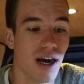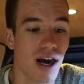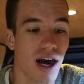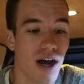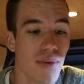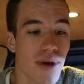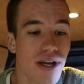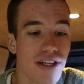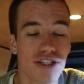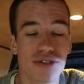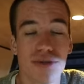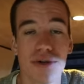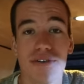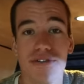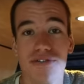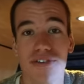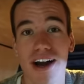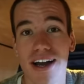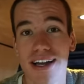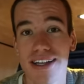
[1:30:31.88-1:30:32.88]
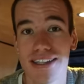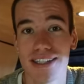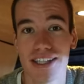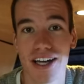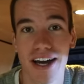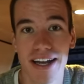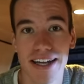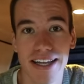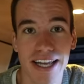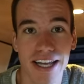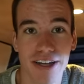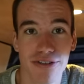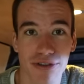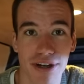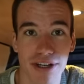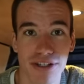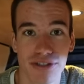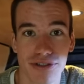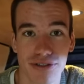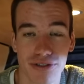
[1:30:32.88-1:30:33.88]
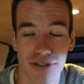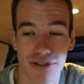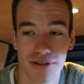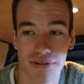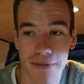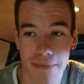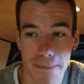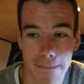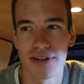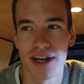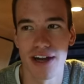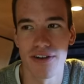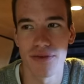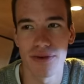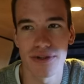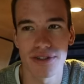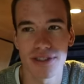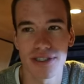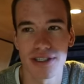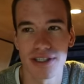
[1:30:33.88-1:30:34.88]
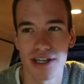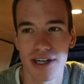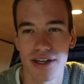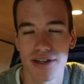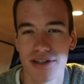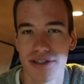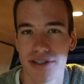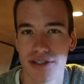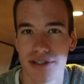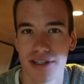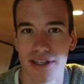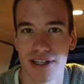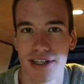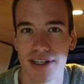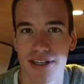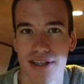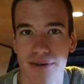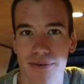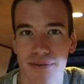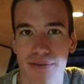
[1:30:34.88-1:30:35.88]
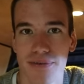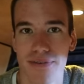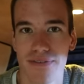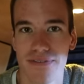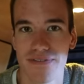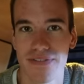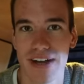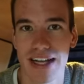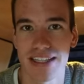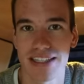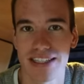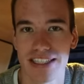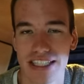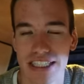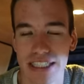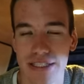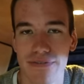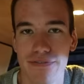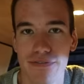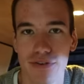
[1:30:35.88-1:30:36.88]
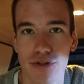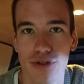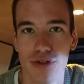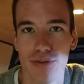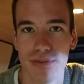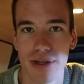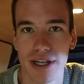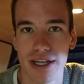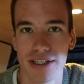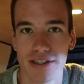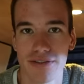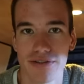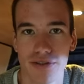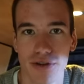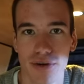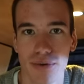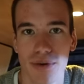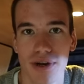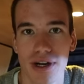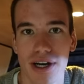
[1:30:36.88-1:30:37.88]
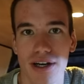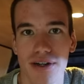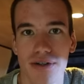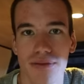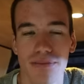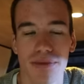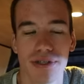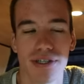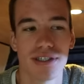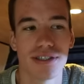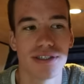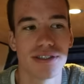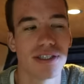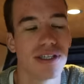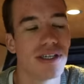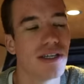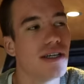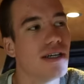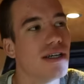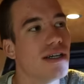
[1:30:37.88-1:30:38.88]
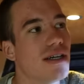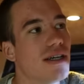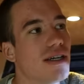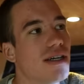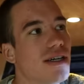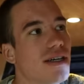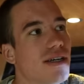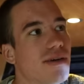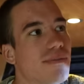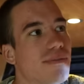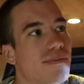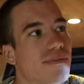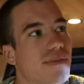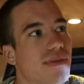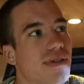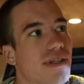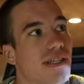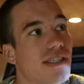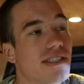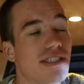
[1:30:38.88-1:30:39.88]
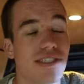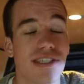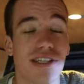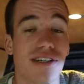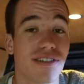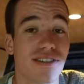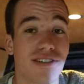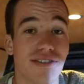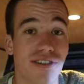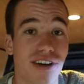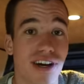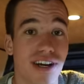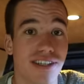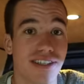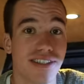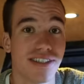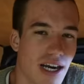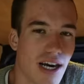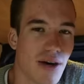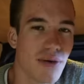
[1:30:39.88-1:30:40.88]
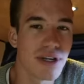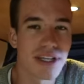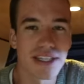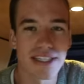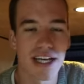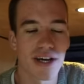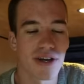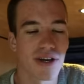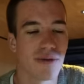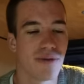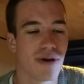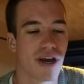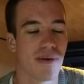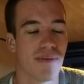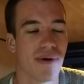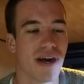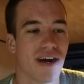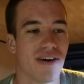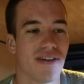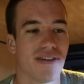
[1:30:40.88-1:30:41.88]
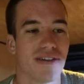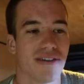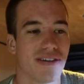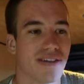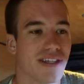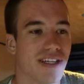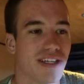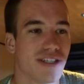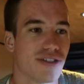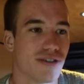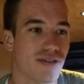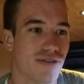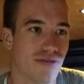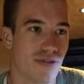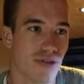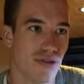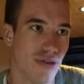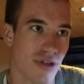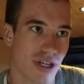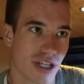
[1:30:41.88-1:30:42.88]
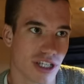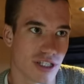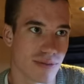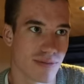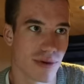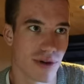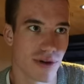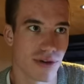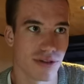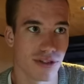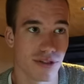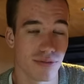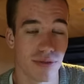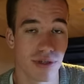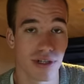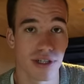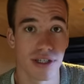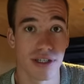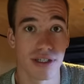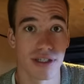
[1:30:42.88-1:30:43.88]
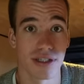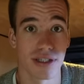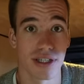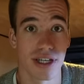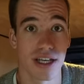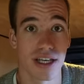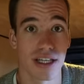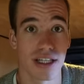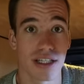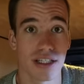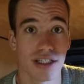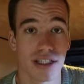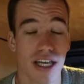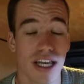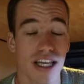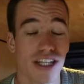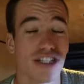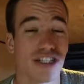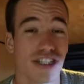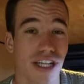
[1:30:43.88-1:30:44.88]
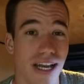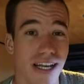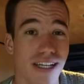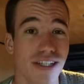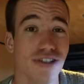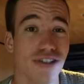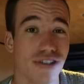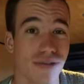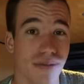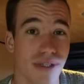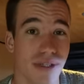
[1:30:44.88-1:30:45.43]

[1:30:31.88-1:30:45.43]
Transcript: I went to a fine dining restaurant. I've wanted to go to like a fancy food place for a while because it just looks fun. I want to tell you a bit about this food experience because it changed